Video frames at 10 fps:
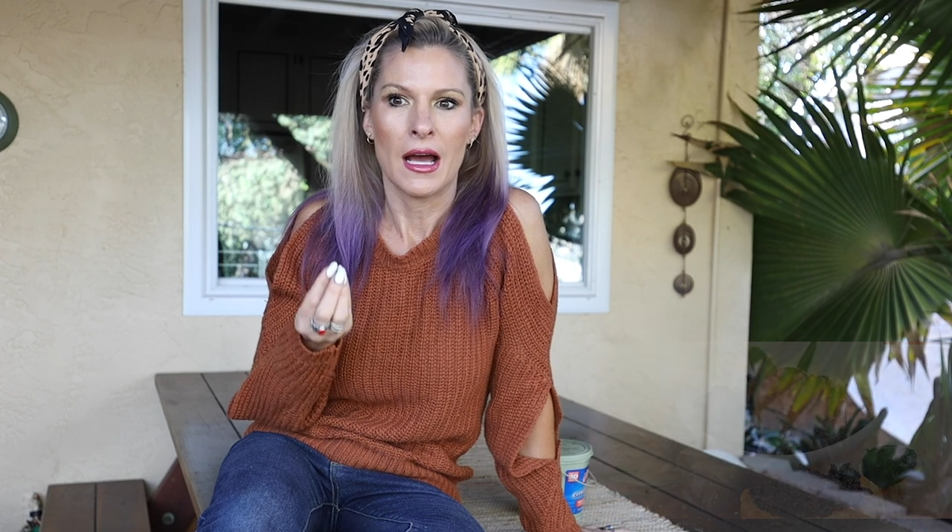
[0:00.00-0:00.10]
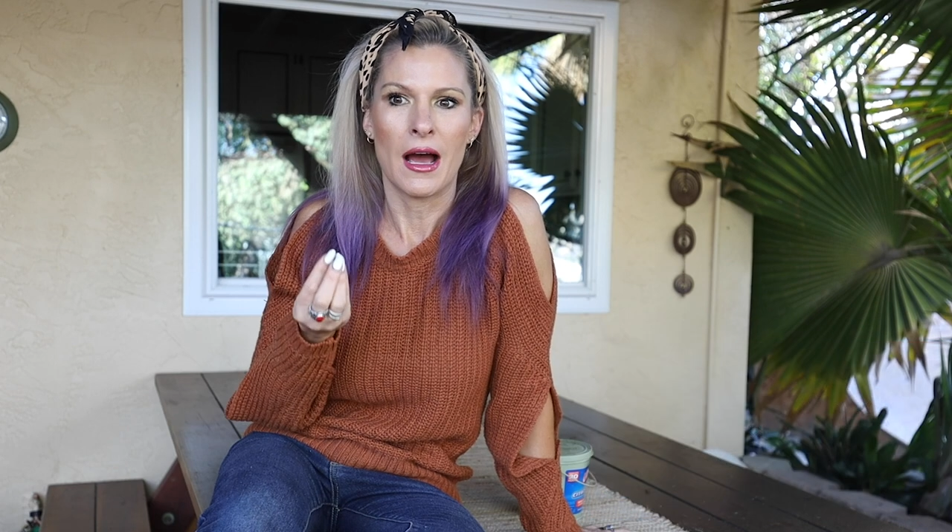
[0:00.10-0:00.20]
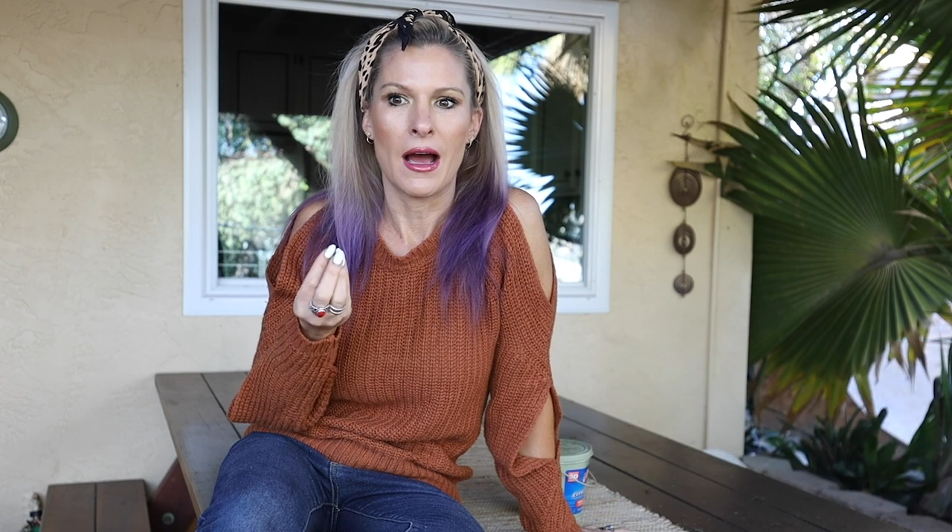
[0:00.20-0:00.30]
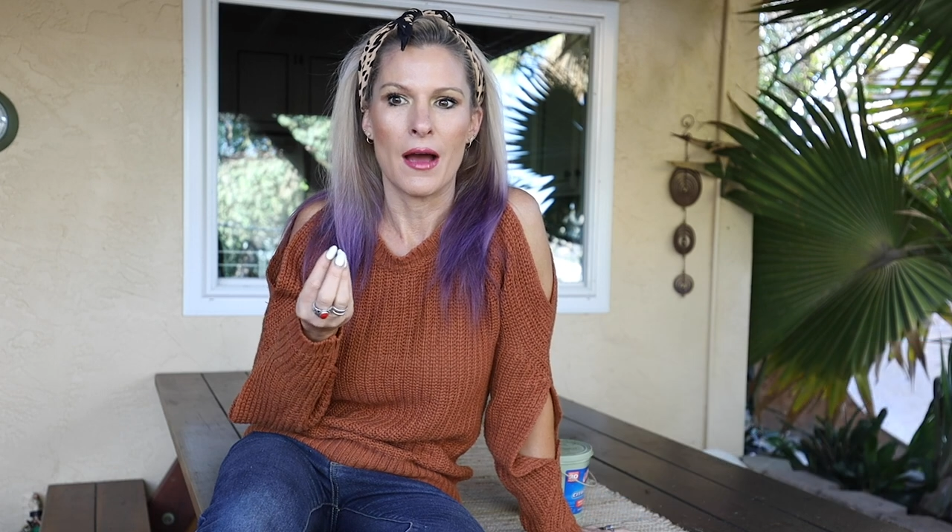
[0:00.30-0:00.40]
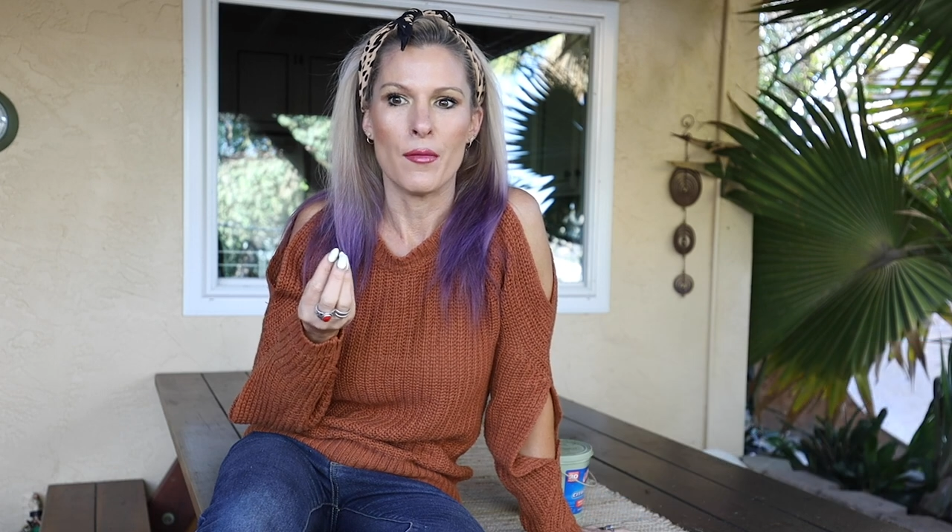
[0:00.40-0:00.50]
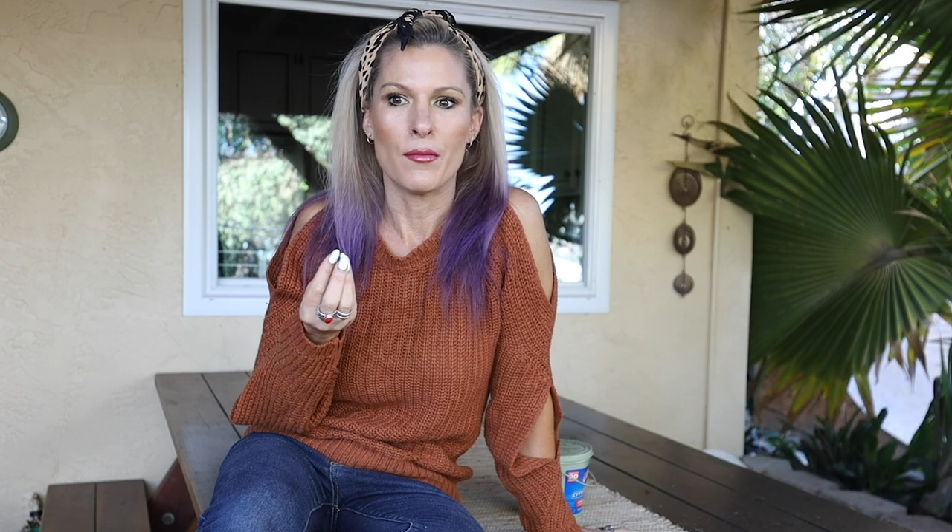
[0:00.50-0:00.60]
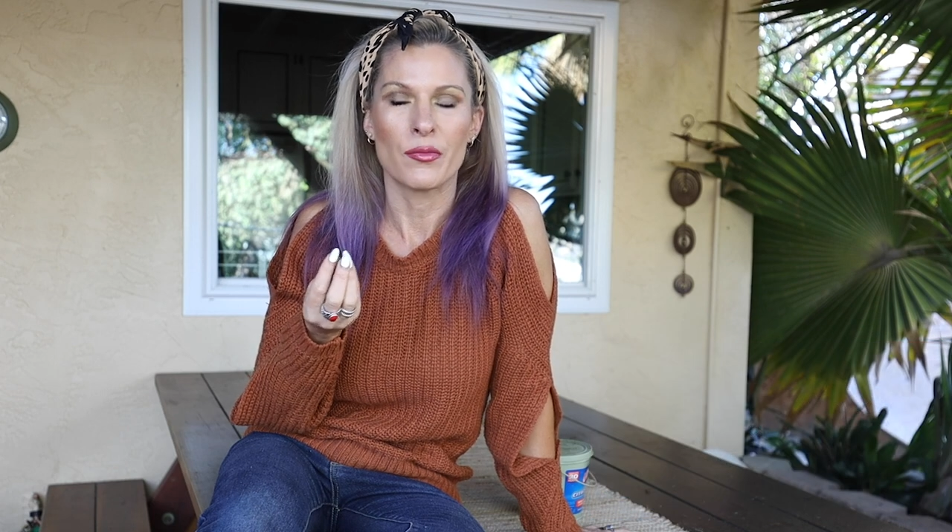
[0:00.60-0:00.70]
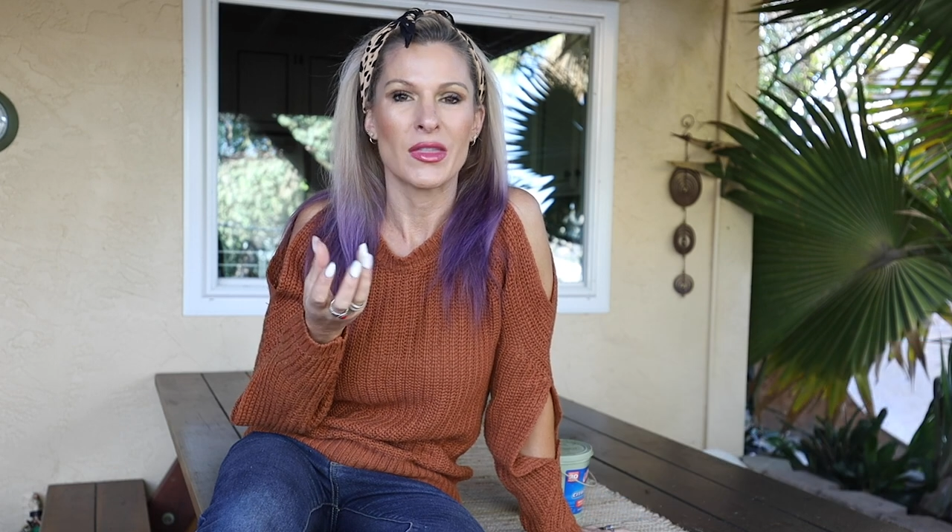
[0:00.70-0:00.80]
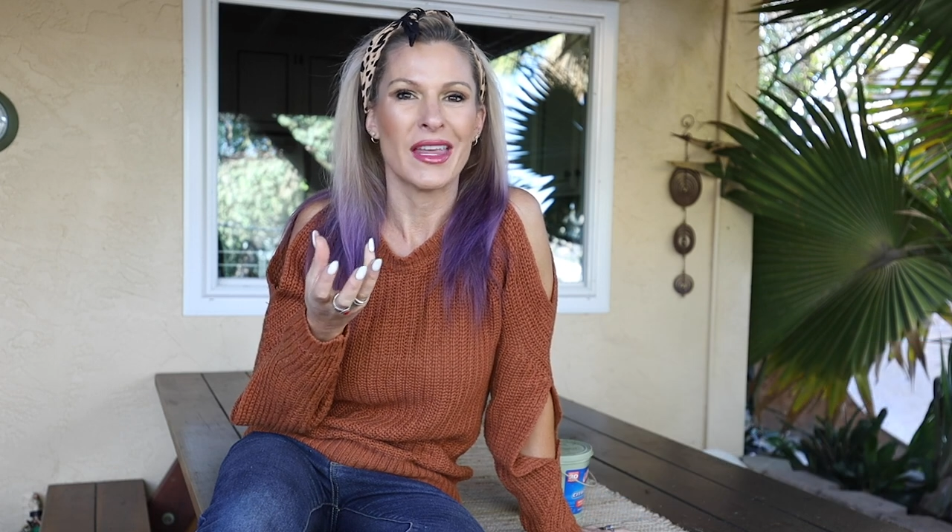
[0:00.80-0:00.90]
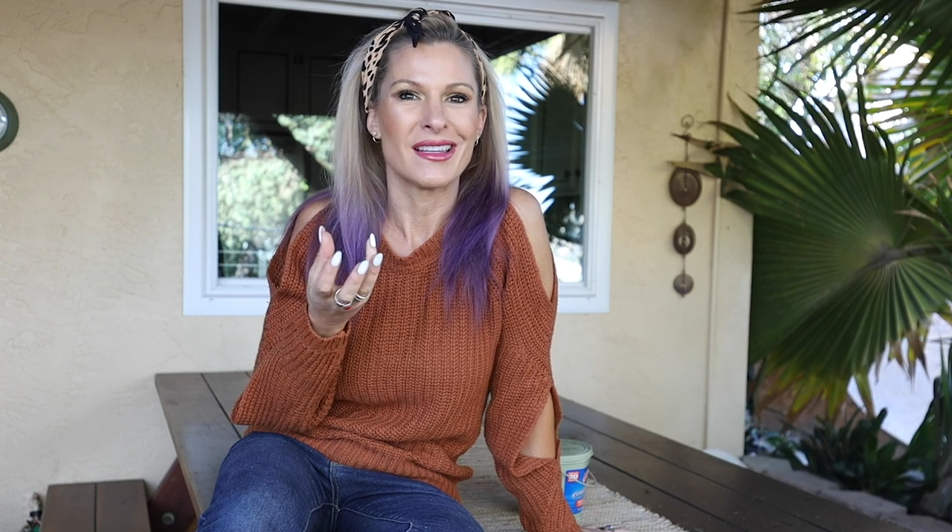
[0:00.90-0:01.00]
um,
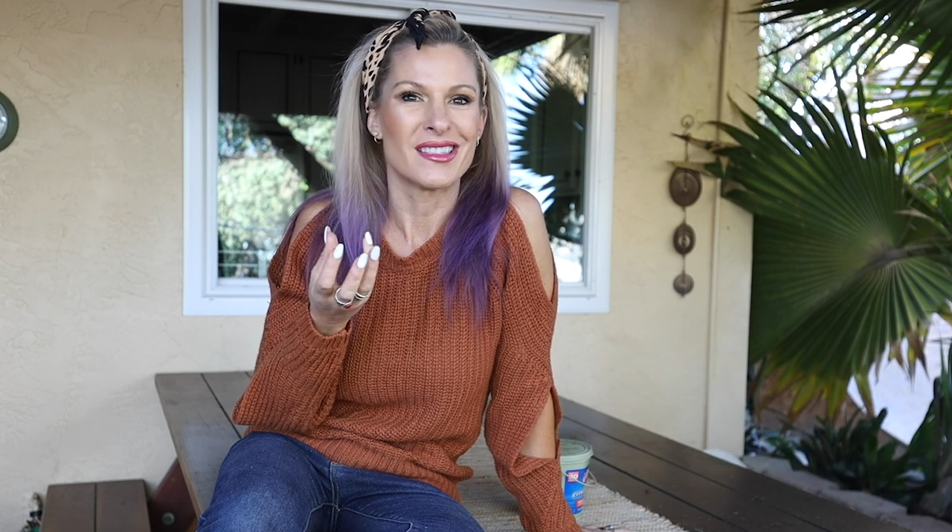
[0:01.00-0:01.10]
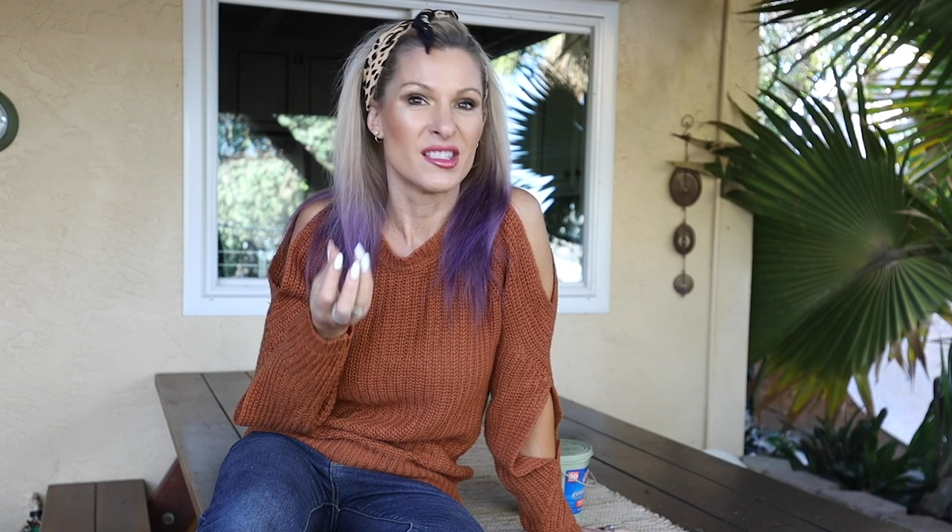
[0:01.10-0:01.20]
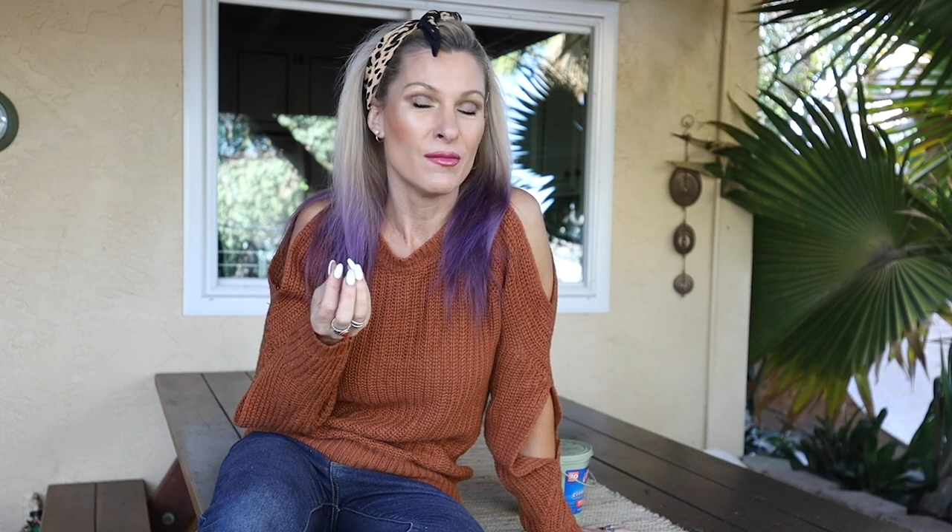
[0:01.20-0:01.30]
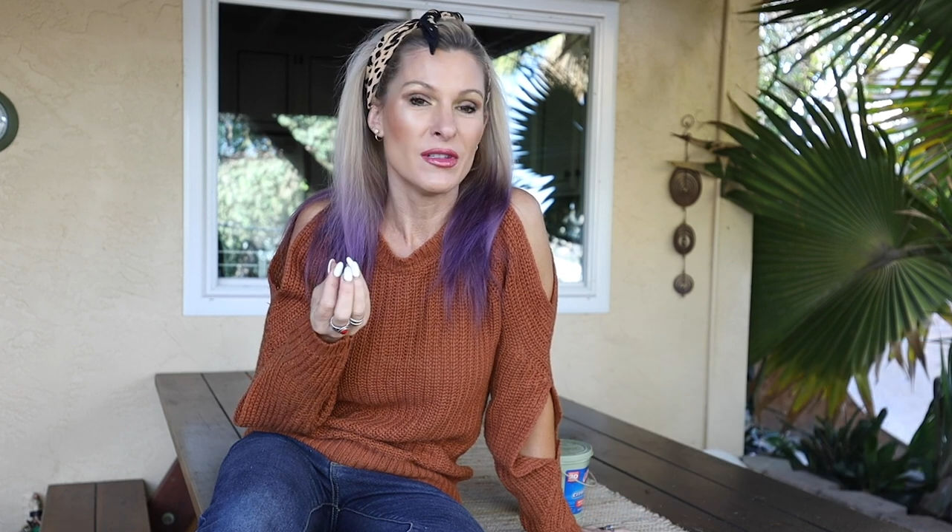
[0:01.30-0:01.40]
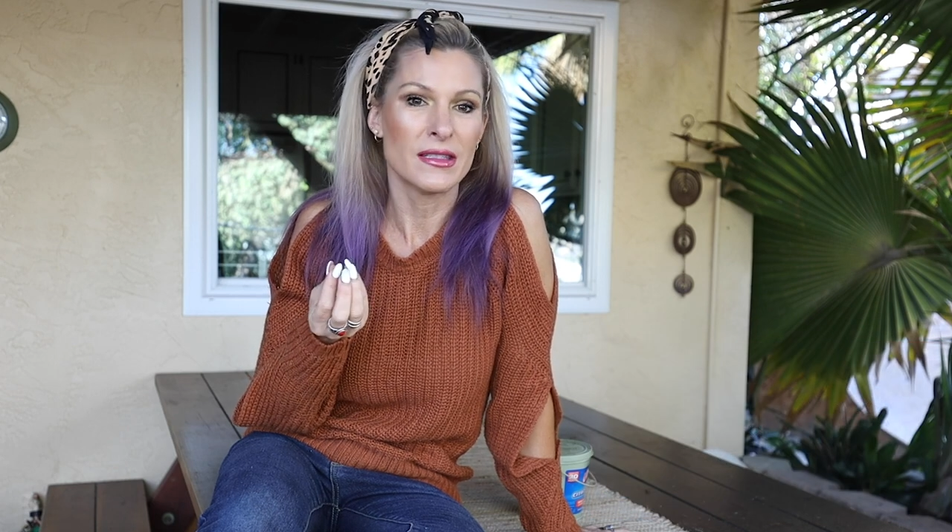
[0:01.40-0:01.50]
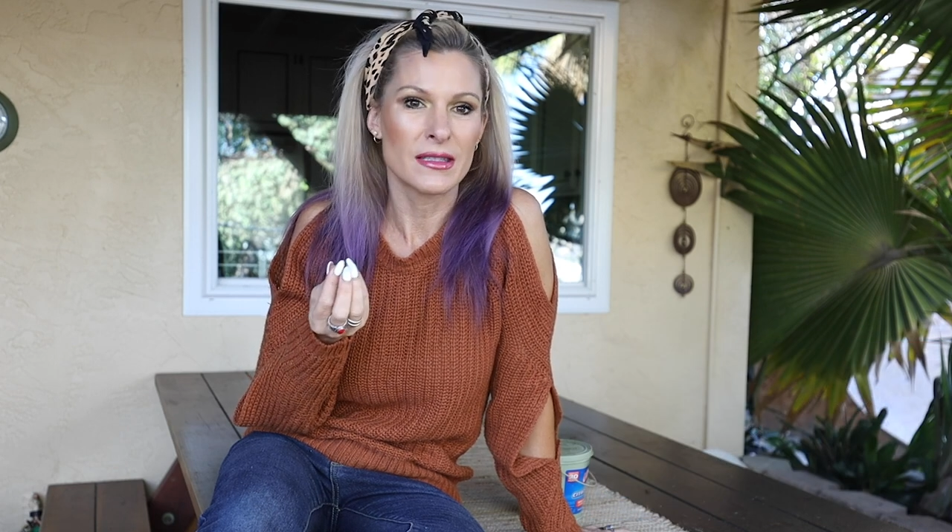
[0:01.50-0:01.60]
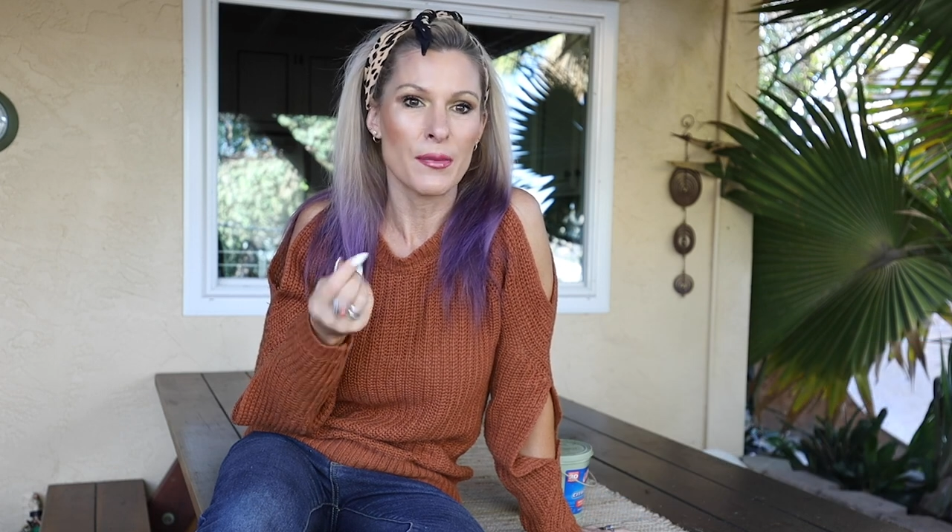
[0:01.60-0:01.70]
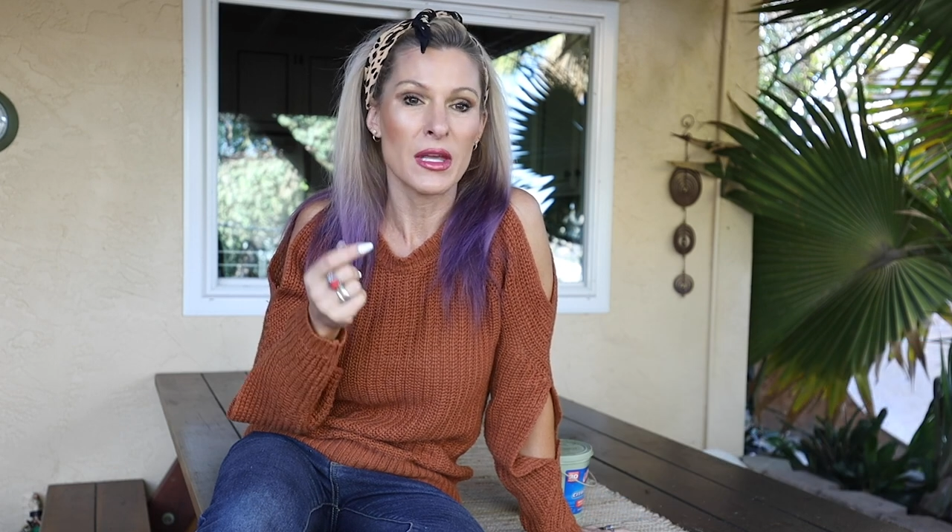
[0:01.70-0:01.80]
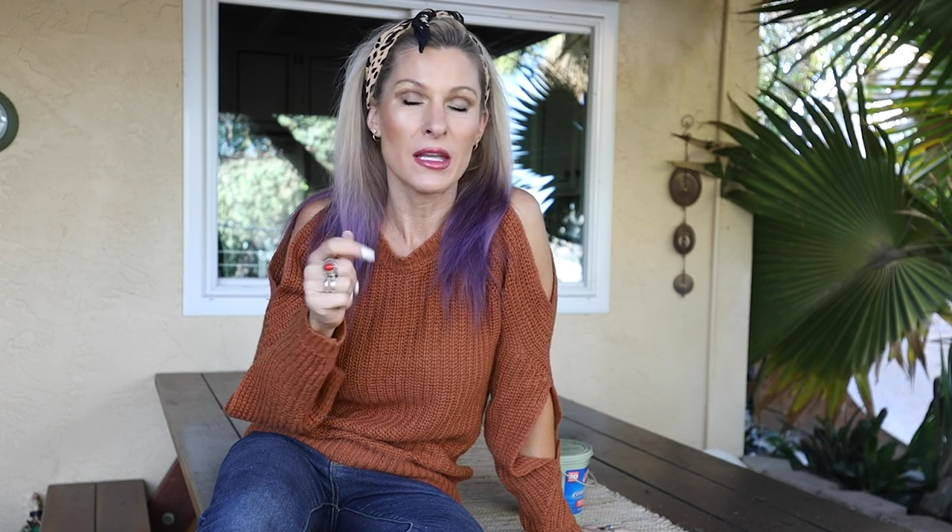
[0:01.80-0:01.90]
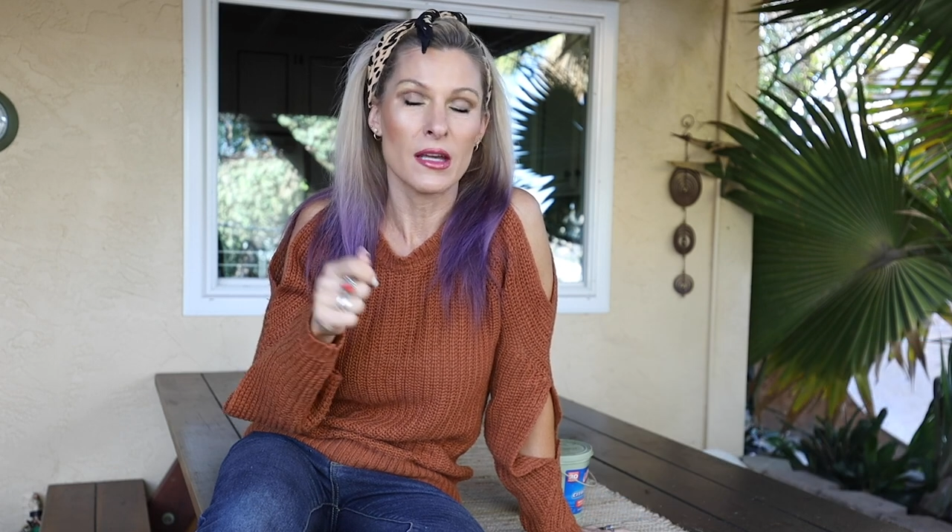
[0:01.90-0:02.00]
like
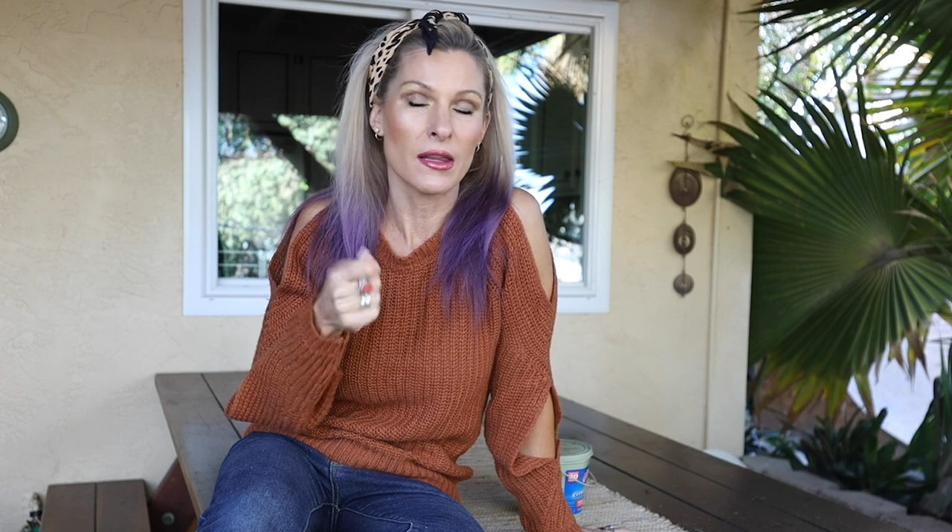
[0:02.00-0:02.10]
something